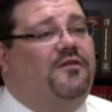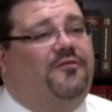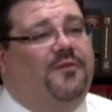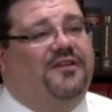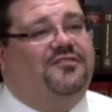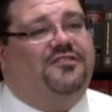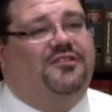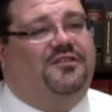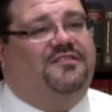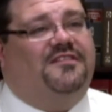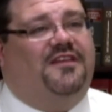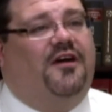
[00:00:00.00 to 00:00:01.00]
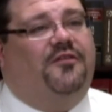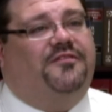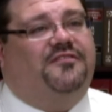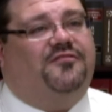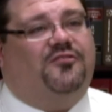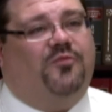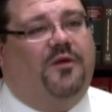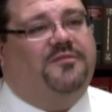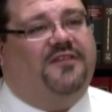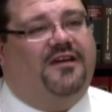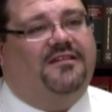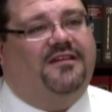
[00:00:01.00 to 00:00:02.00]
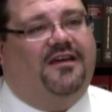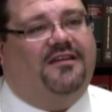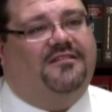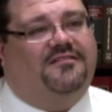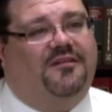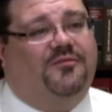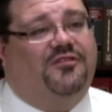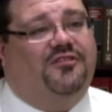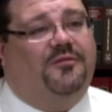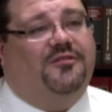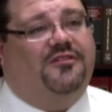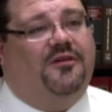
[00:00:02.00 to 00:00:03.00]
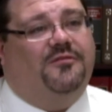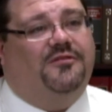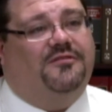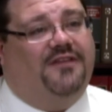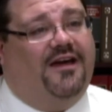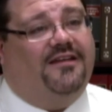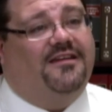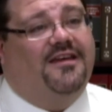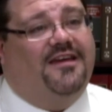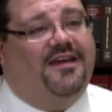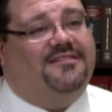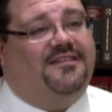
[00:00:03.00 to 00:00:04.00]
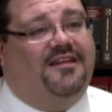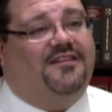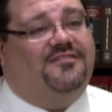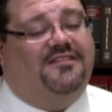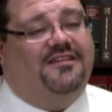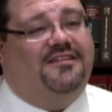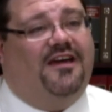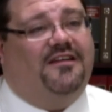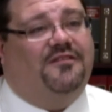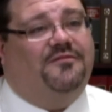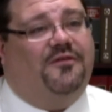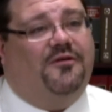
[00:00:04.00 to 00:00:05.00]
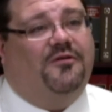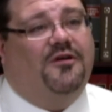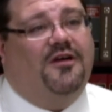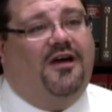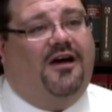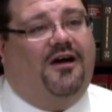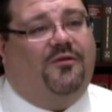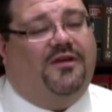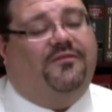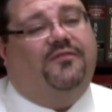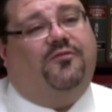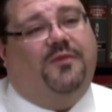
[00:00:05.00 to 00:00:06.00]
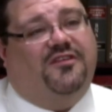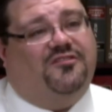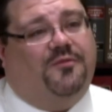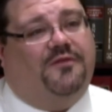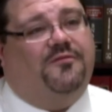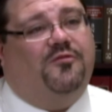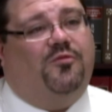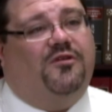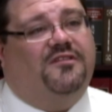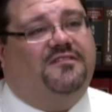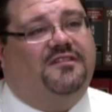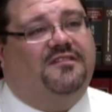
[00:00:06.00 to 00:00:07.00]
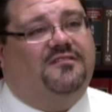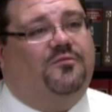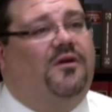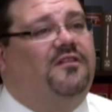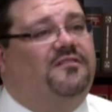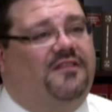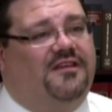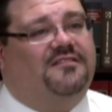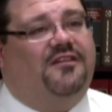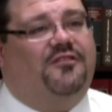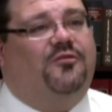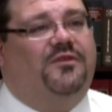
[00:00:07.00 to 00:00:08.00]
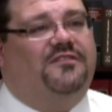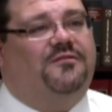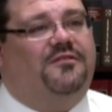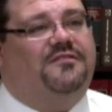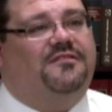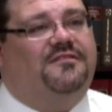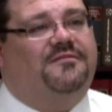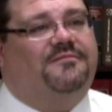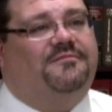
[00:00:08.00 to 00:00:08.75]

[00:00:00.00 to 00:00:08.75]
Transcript: information, you can see the Health District's website at w w w dot s n h d dot info. Uh, we have information about foodborne disease as well as links to other resources.